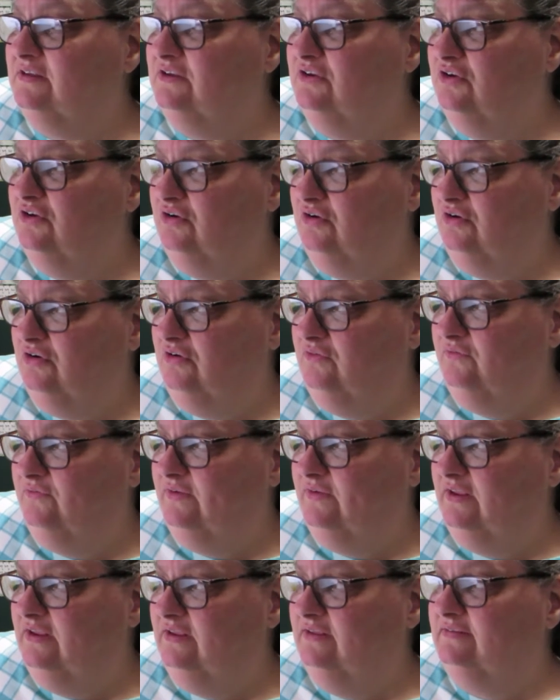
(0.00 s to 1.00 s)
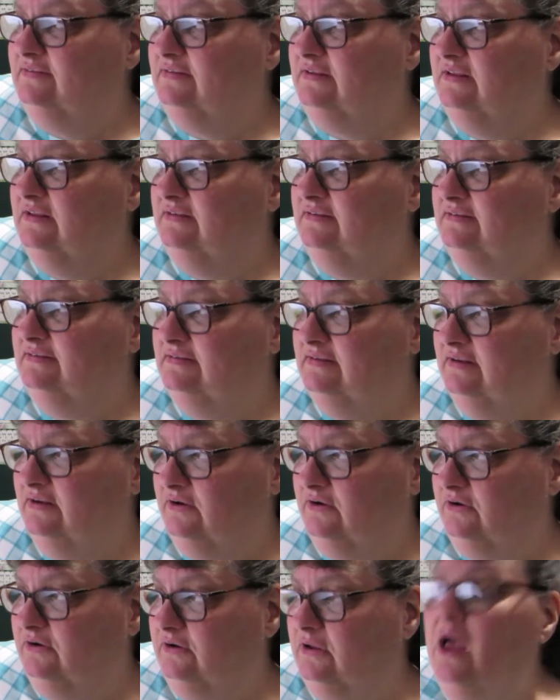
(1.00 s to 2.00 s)
the nerve is
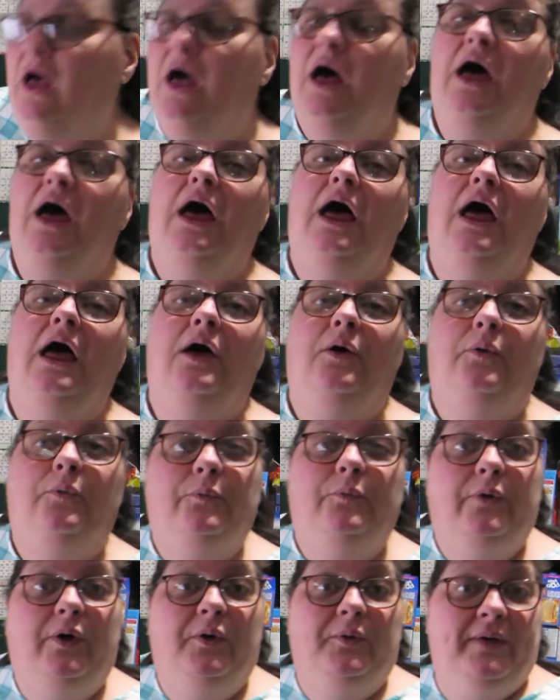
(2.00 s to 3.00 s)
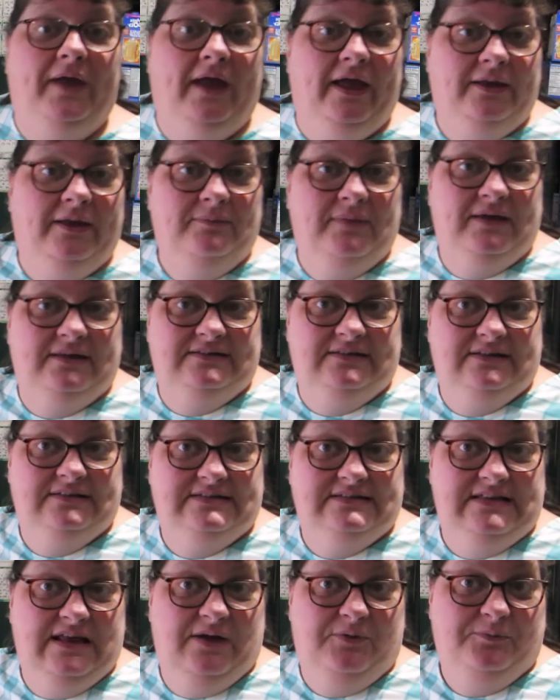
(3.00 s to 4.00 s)
considered. Oh, okay. Makes
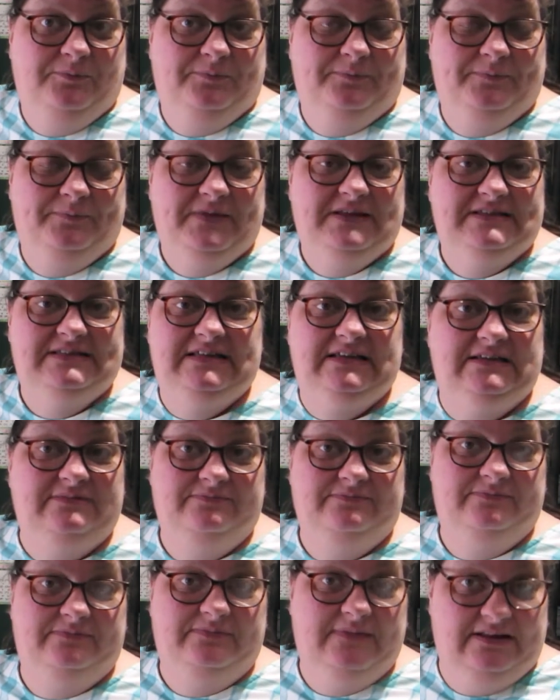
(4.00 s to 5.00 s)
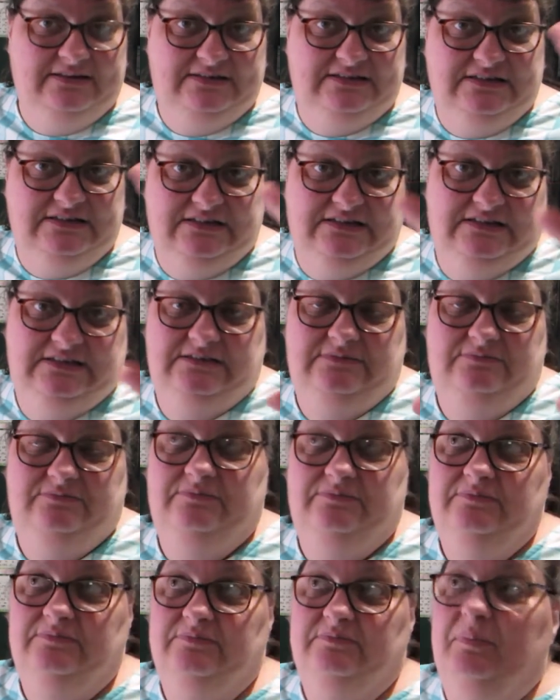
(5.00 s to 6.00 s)
sense now. See, that's just
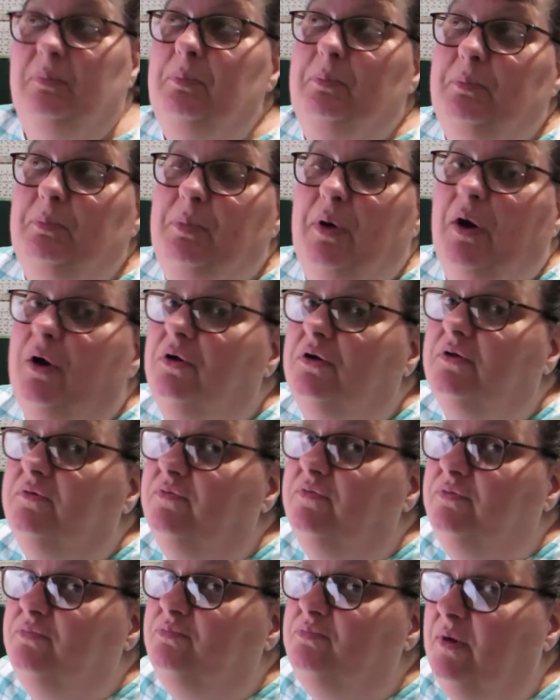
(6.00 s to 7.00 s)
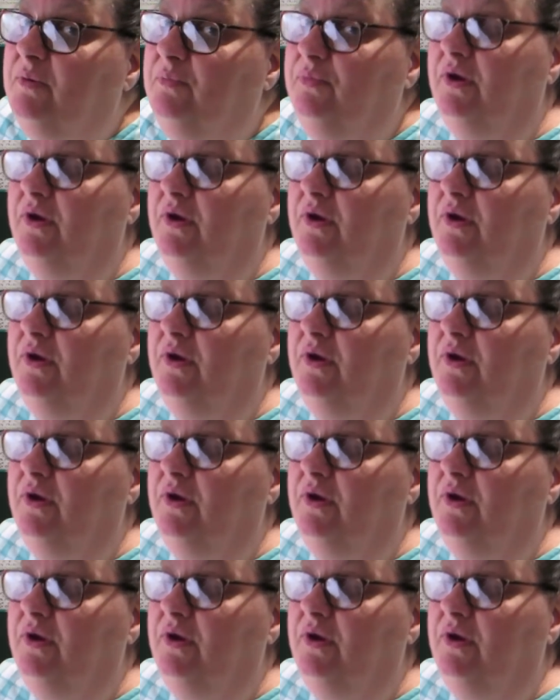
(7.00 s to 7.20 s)
part of my